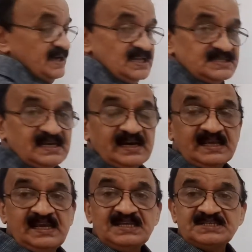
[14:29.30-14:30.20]
that is
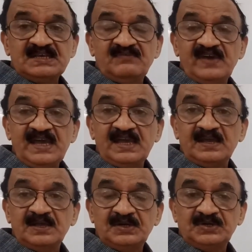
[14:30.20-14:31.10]
the easy
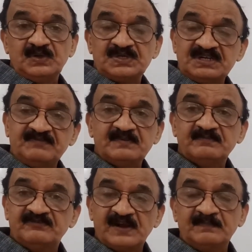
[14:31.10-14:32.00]
way to
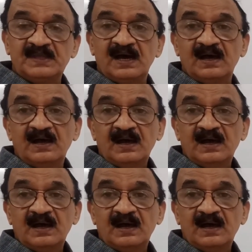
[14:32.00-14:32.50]
shift from the